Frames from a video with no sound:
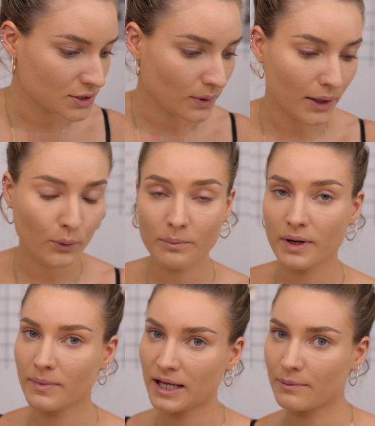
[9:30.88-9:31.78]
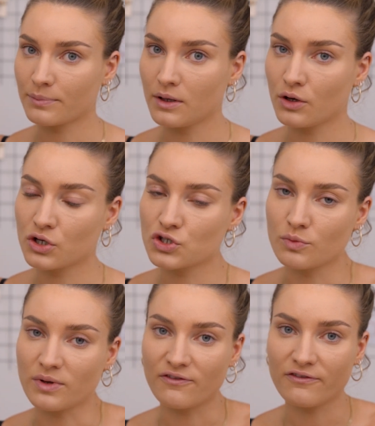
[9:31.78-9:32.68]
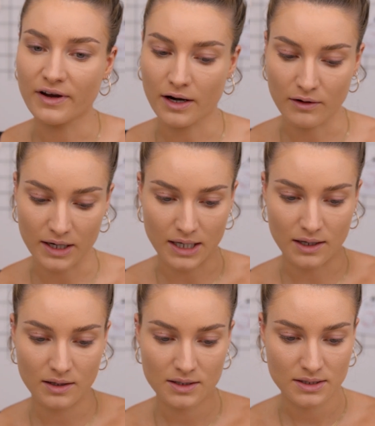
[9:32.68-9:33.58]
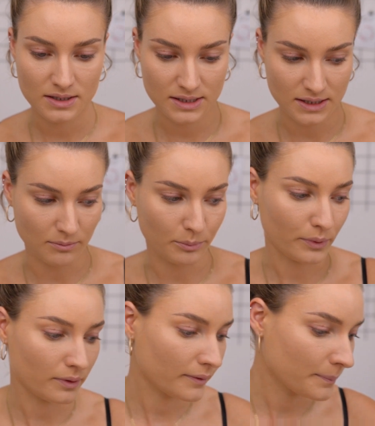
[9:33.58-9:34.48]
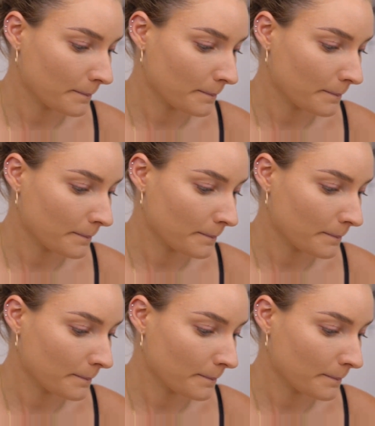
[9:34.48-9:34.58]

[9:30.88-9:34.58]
So I want my makeup look to be very simple.